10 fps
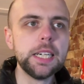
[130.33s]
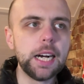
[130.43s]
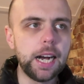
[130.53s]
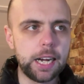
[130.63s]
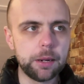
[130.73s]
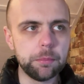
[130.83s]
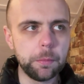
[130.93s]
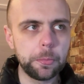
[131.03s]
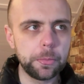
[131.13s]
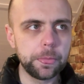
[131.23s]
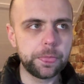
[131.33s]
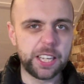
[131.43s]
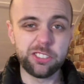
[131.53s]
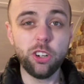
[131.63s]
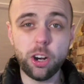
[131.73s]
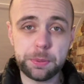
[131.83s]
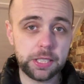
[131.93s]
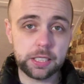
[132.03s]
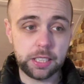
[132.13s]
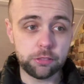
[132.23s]
There's not a
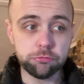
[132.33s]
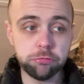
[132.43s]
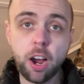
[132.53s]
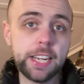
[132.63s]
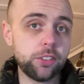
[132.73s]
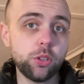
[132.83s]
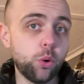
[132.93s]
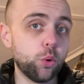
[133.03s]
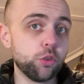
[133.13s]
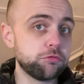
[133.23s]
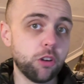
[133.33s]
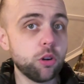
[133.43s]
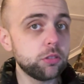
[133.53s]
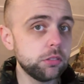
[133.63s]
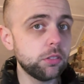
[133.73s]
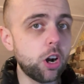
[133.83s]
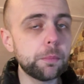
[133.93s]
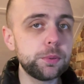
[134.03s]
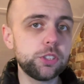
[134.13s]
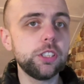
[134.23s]
particularly right or wrong
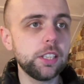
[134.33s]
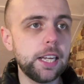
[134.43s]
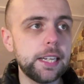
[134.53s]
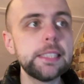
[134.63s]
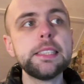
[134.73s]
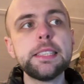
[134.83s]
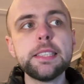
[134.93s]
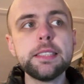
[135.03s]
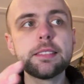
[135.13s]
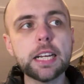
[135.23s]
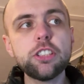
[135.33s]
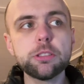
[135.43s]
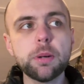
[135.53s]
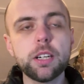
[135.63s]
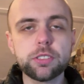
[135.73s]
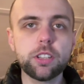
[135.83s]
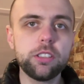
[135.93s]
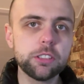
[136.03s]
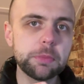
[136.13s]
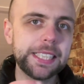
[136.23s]
option there. Station Master, though,
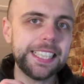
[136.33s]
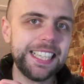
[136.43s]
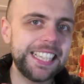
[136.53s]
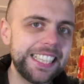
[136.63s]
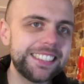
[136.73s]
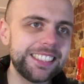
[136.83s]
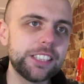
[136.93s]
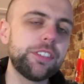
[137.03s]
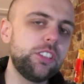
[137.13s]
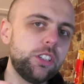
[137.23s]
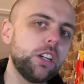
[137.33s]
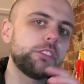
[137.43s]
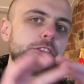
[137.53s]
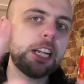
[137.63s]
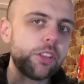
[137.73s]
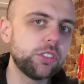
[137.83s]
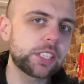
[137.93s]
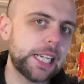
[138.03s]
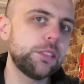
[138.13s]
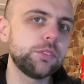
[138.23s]
does make it easy in the fact you go and create those
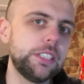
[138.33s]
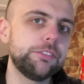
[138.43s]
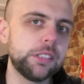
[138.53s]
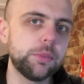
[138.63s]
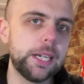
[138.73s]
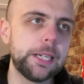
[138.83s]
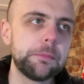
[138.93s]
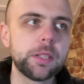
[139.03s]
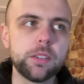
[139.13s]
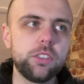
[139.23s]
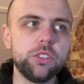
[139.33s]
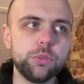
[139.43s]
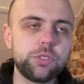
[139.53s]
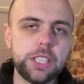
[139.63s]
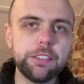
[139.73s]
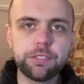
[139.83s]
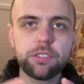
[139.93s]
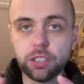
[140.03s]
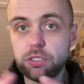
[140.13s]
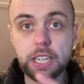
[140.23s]
accounts everywhere. You give
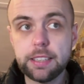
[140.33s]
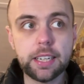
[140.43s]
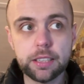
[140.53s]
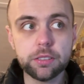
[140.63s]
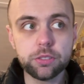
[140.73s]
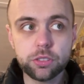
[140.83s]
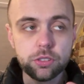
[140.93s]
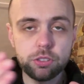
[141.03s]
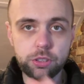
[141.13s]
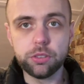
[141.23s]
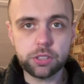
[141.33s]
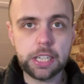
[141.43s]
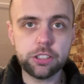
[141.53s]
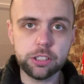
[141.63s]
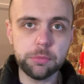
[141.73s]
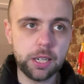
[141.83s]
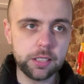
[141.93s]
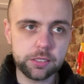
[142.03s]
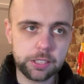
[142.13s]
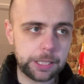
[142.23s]
the details to Station
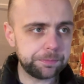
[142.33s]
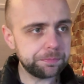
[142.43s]
Master.